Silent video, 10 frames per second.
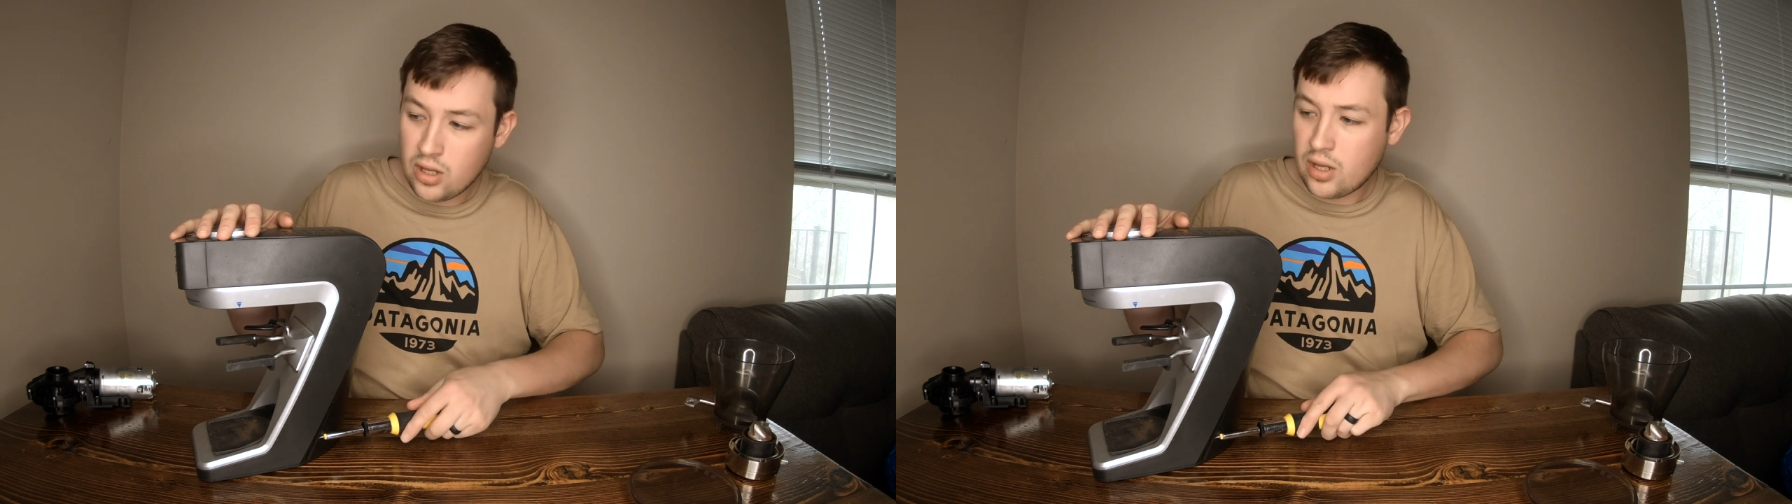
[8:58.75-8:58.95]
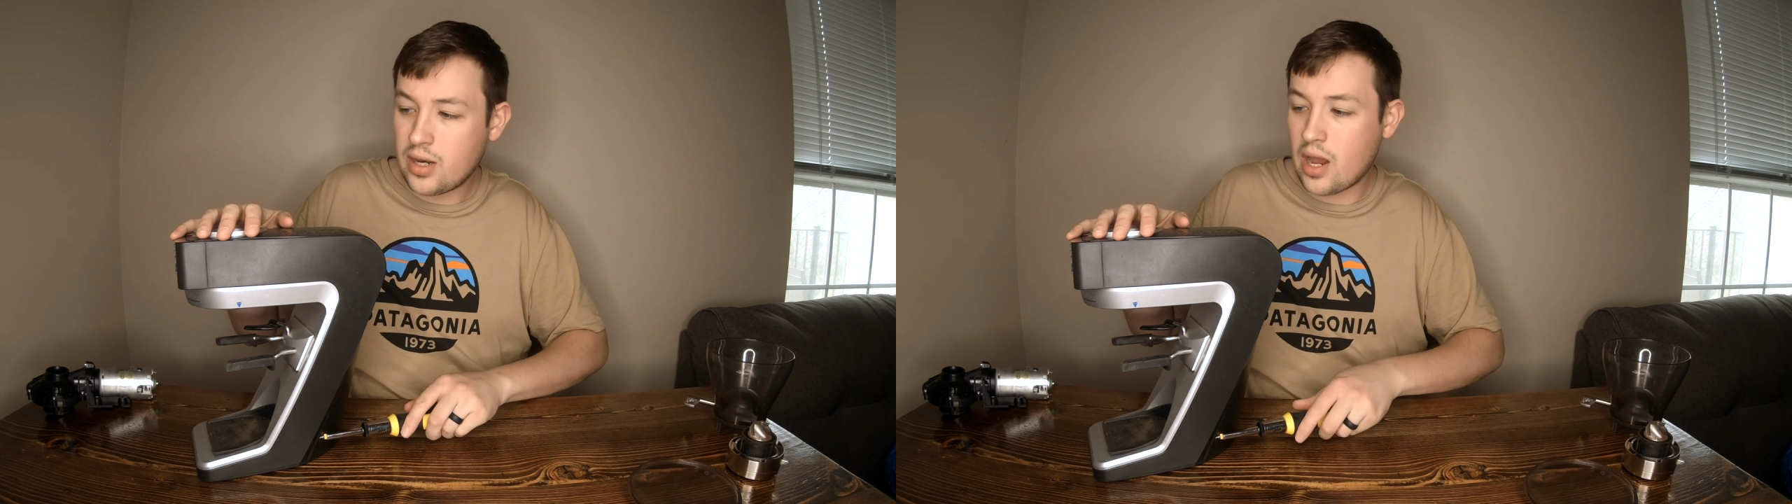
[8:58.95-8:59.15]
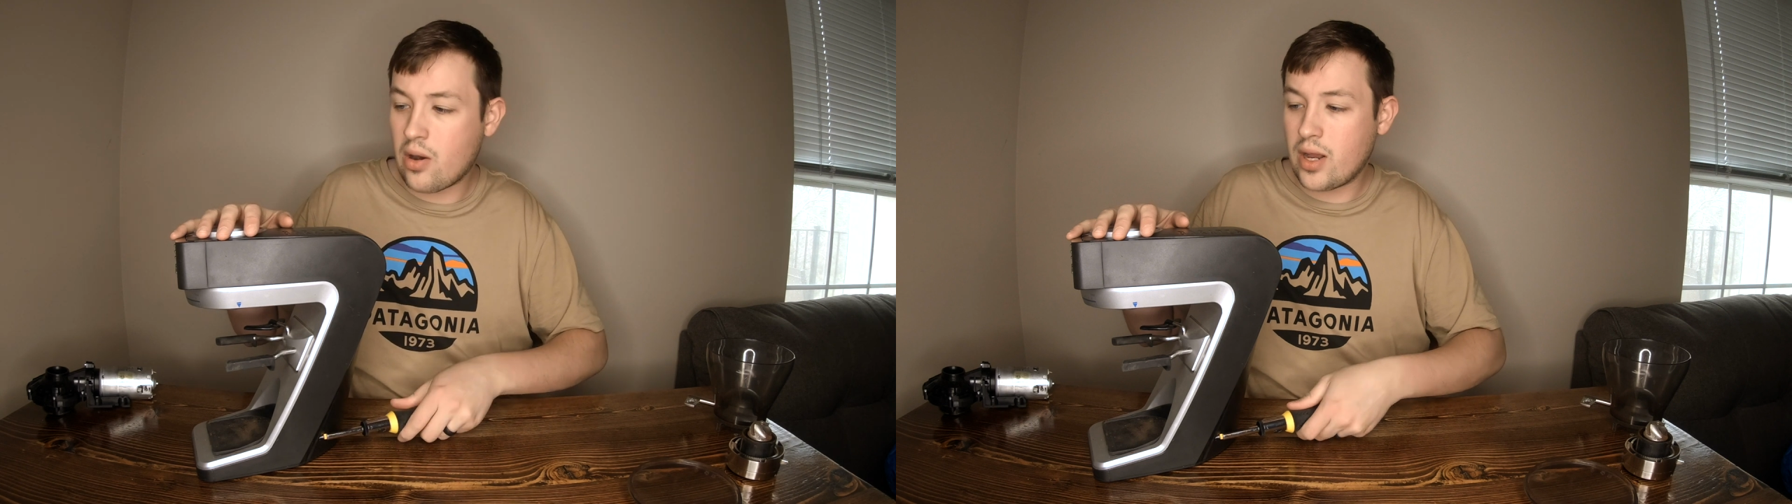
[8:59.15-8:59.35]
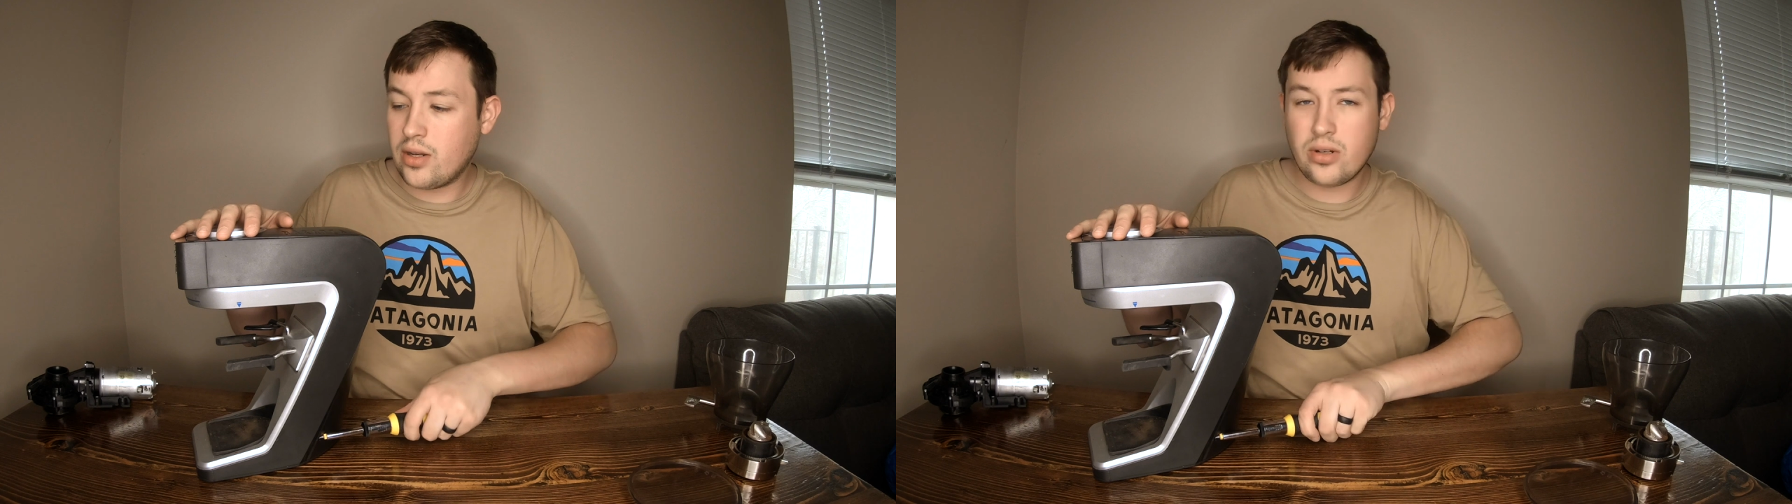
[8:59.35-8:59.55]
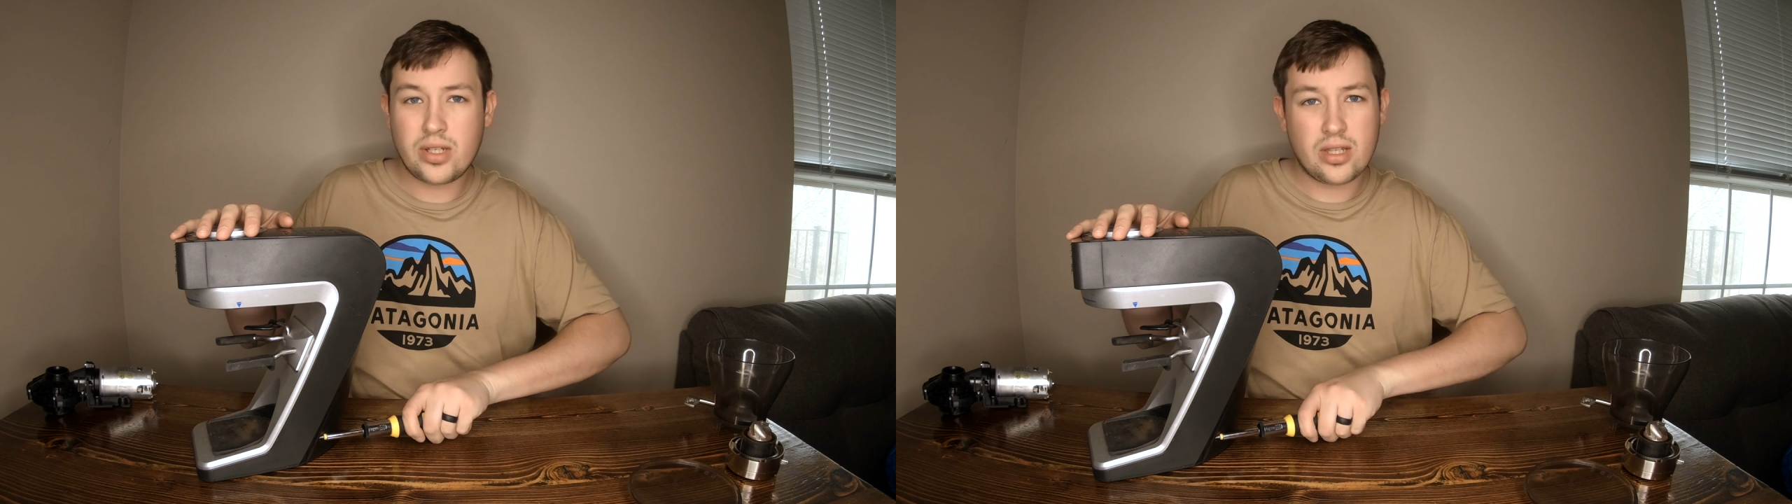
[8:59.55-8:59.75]
Now, I
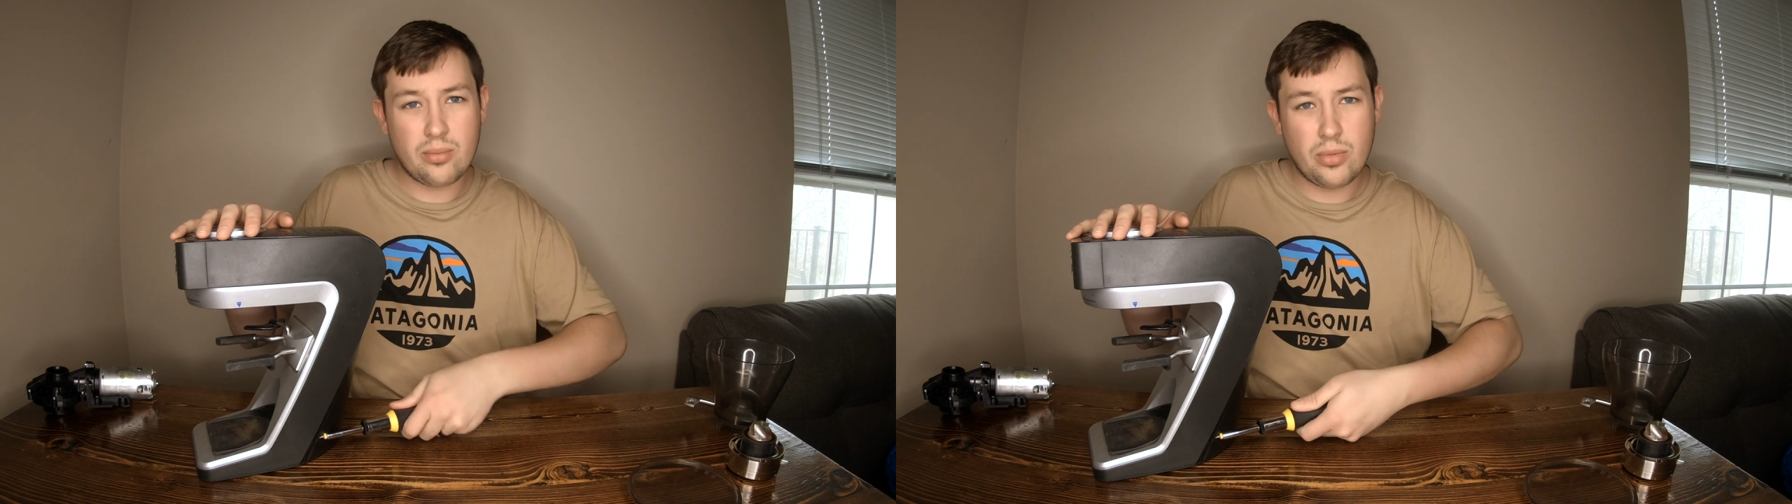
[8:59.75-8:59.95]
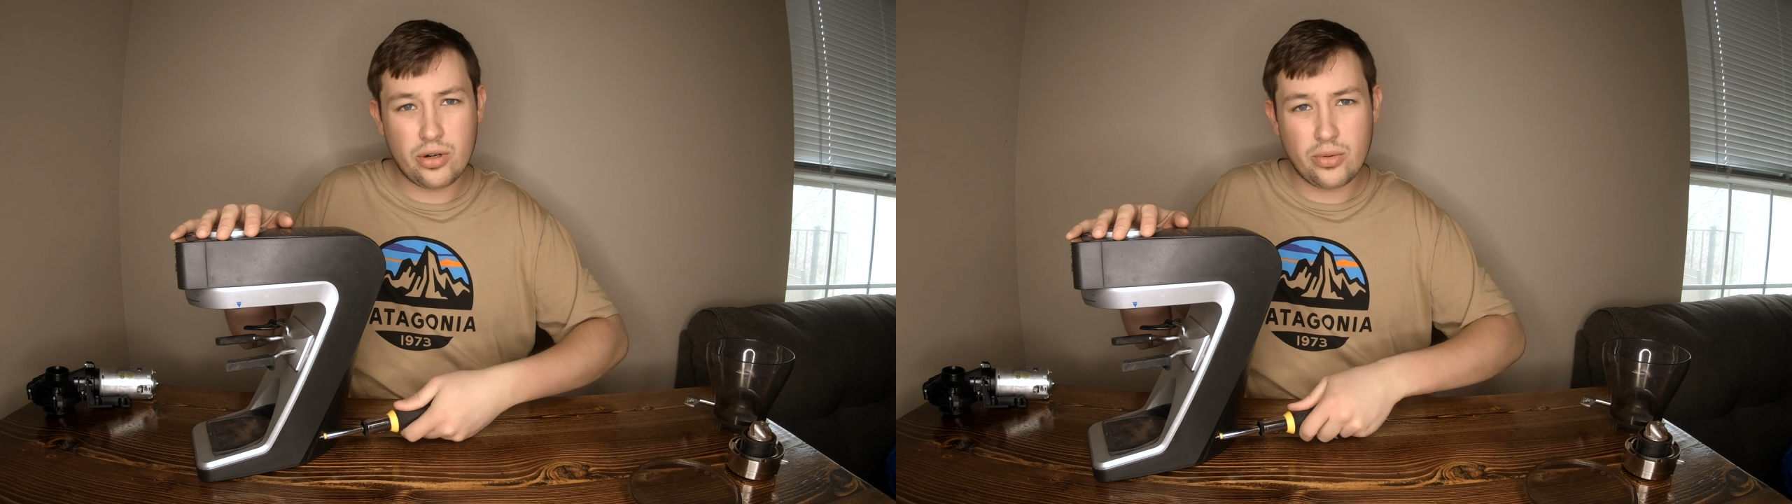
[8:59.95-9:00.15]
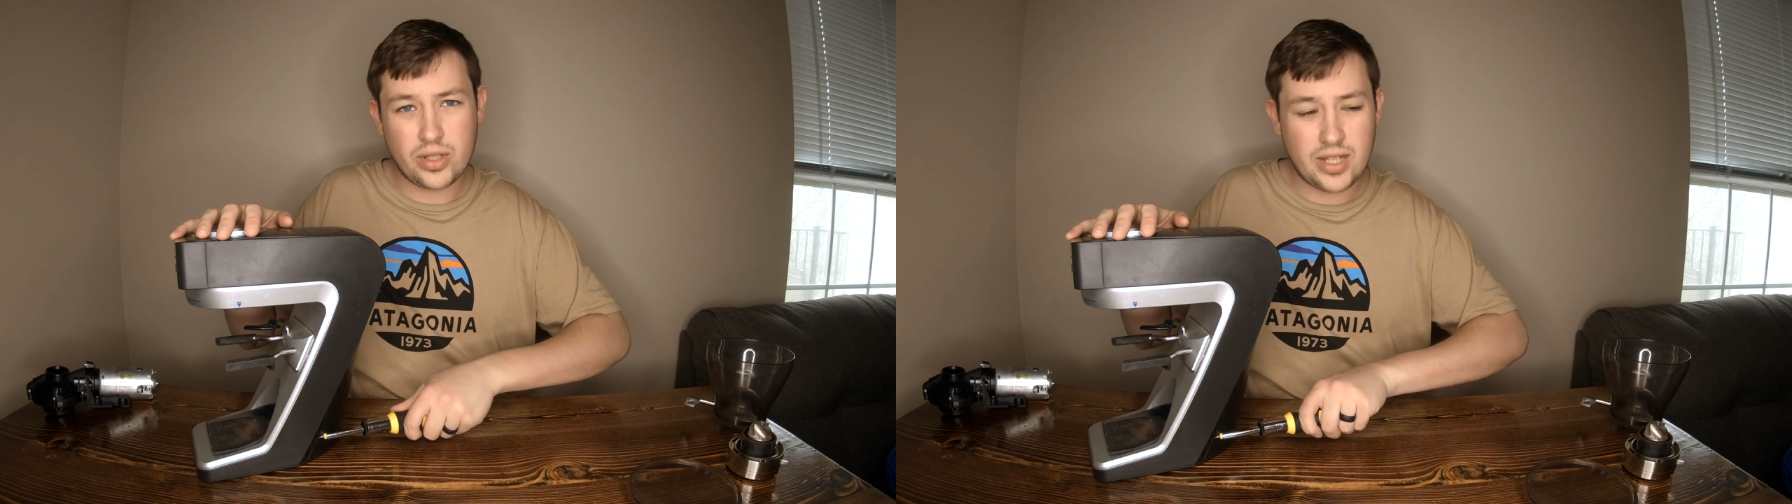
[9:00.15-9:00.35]
noticed that the motor was